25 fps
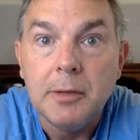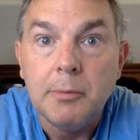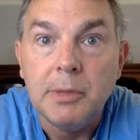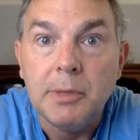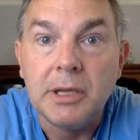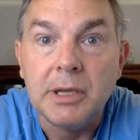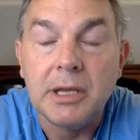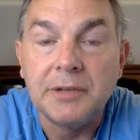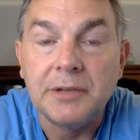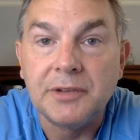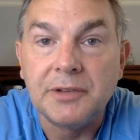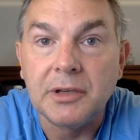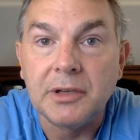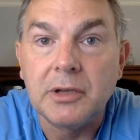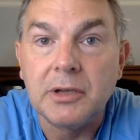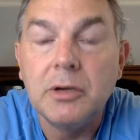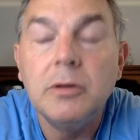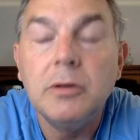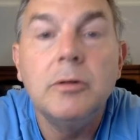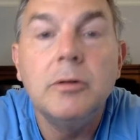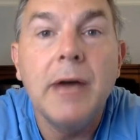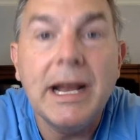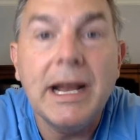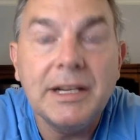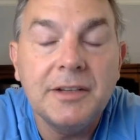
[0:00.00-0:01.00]
because the
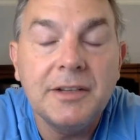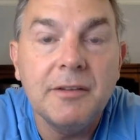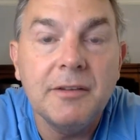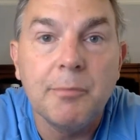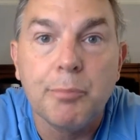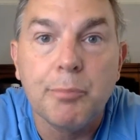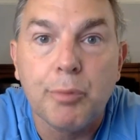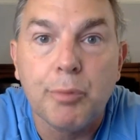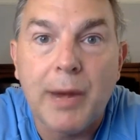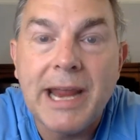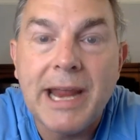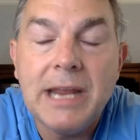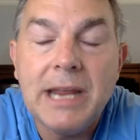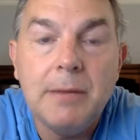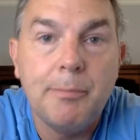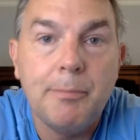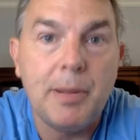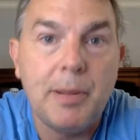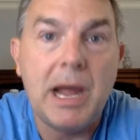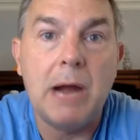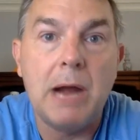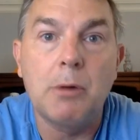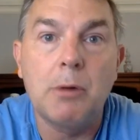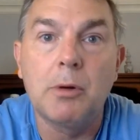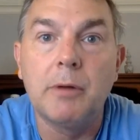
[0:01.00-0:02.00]
collective brain
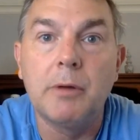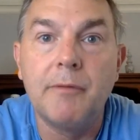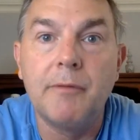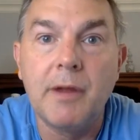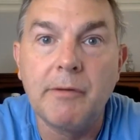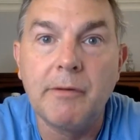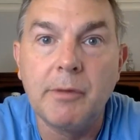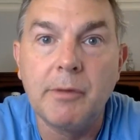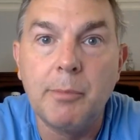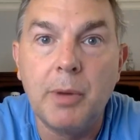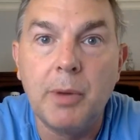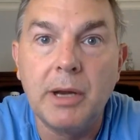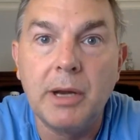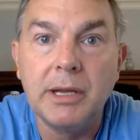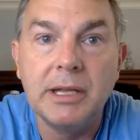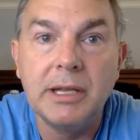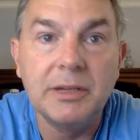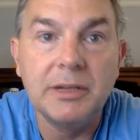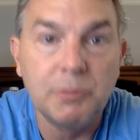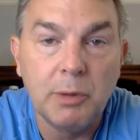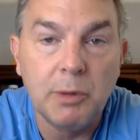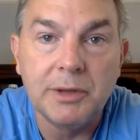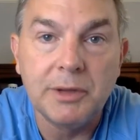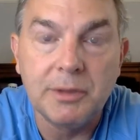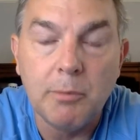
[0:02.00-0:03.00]
power of everybody
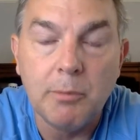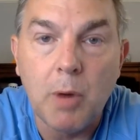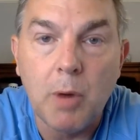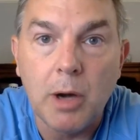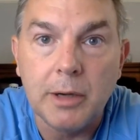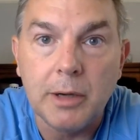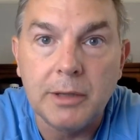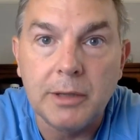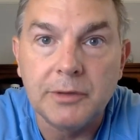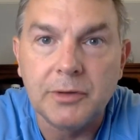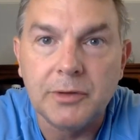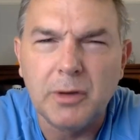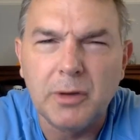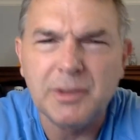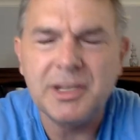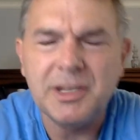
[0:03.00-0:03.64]
is what the markets are.